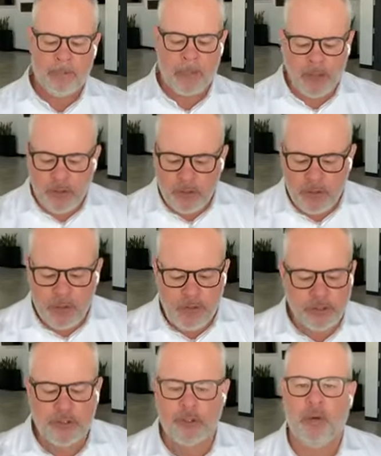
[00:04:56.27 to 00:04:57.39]
And you can do that with
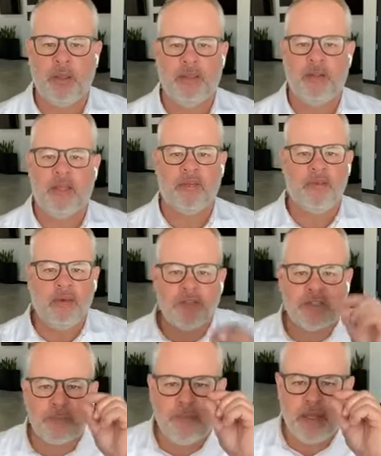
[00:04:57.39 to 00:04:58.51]
your joy. Like if you have
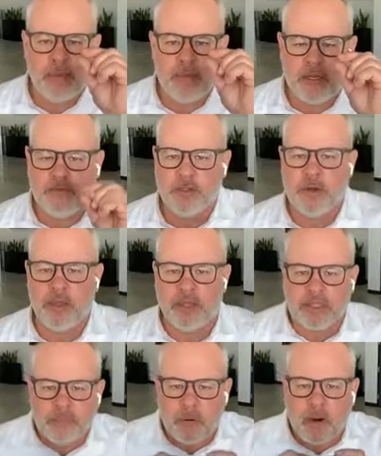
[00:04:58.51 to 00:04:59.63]
just a bitty bit of joy, like a
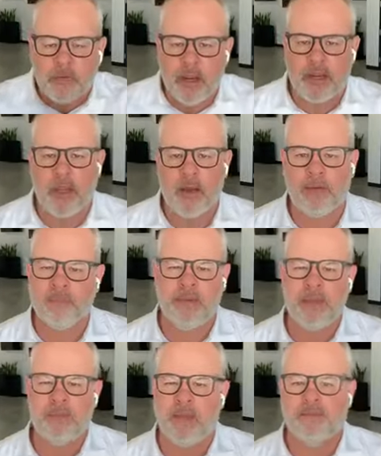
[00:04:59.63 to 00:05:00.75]
spark right now,
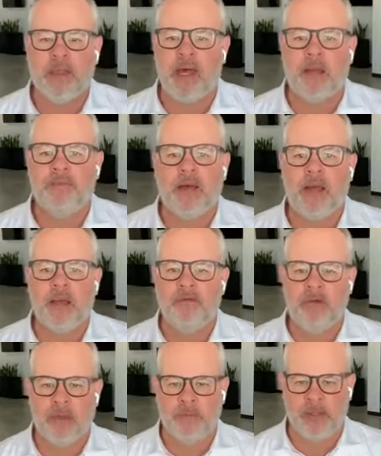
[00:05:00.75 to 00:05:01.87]
bitty bit, I don't even
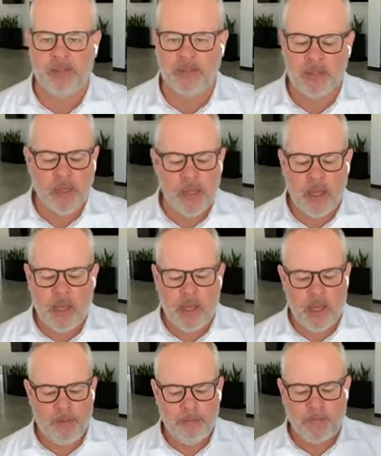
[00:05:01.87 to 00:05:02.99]
know what that means.
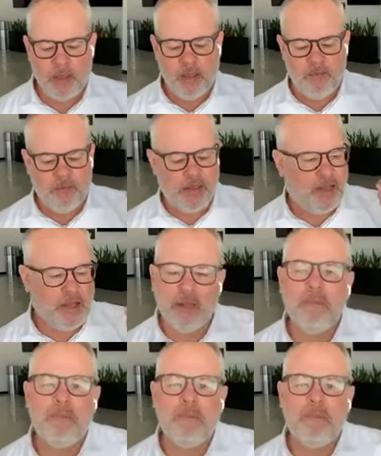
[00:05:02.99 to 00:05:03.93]
you've got a little